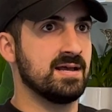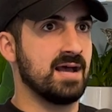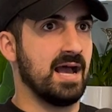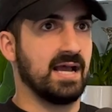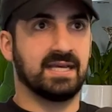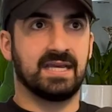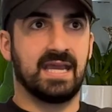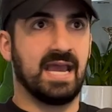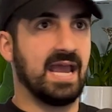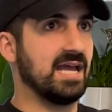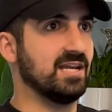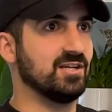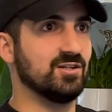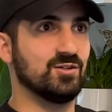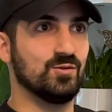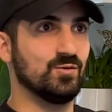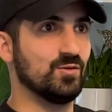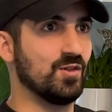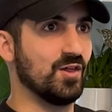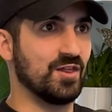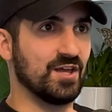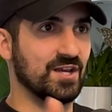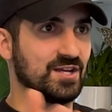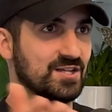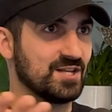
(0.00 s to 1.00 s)
I can't do
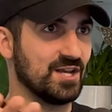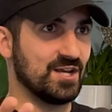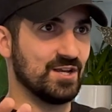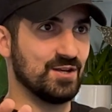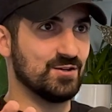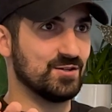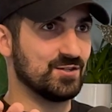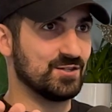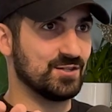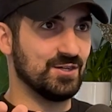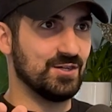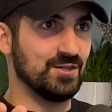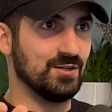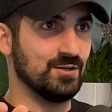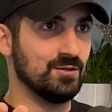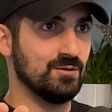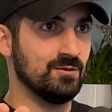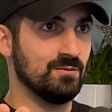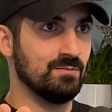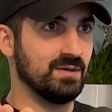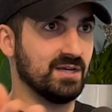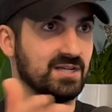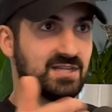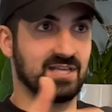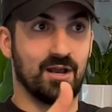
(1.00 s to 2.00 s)
the things I used to do
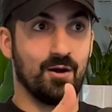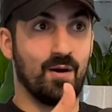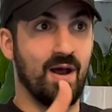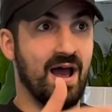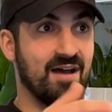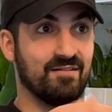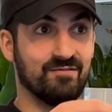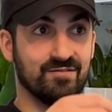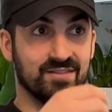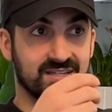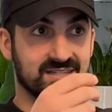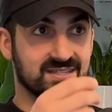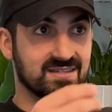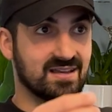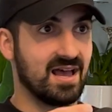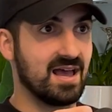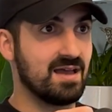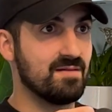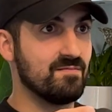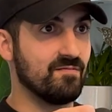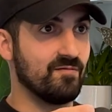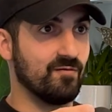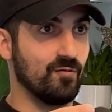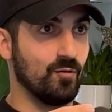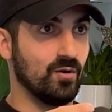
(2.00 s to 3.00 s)
because I don't have the
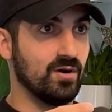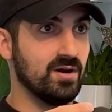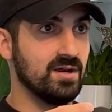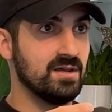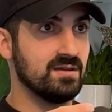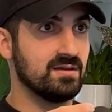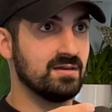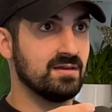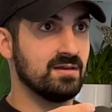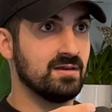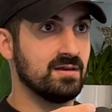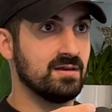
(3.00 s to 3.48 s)
time for it,